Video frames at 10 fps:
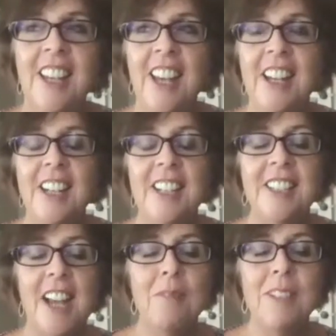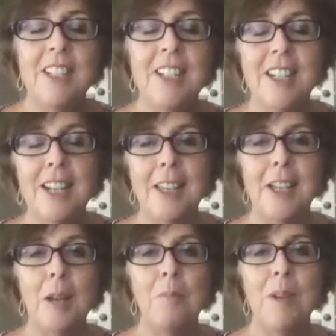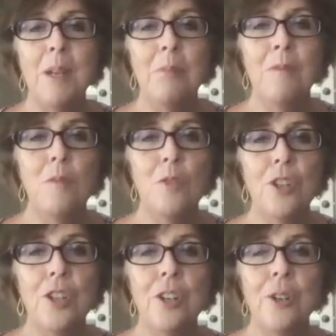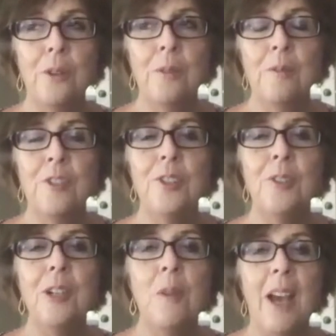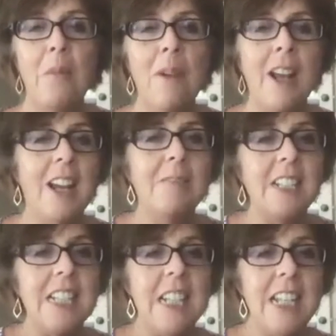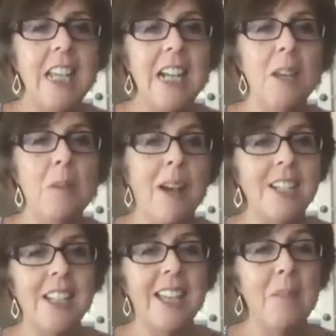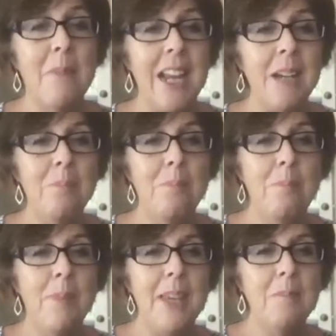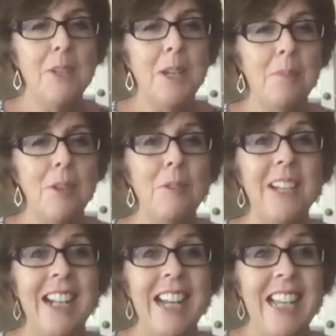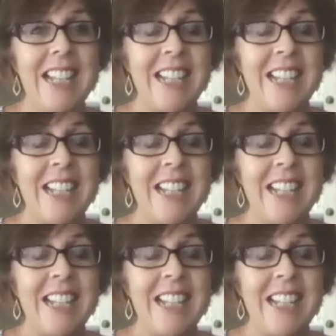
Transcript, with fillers: And Liz, I was in another company before too, doing quite well. I was nearly about to get my BMW lease.